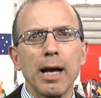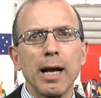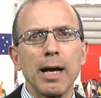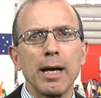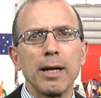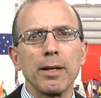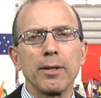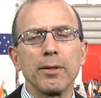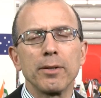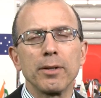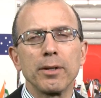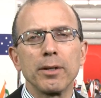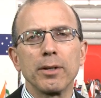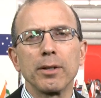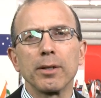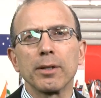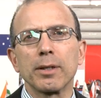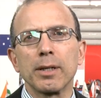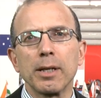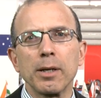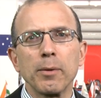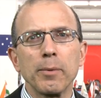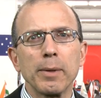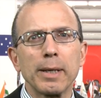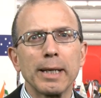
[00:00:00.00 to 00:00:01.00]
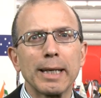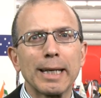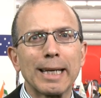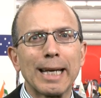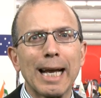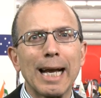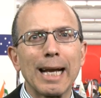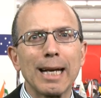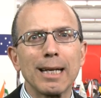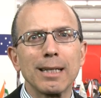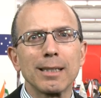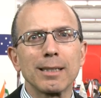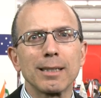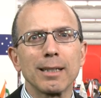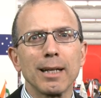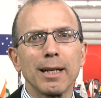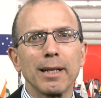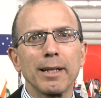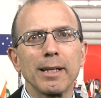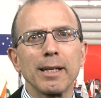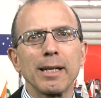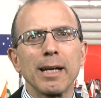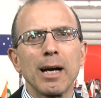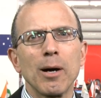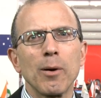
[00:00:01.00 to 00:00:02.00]
and the Kiwi gained
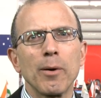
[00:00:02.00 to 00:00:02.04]
slightly.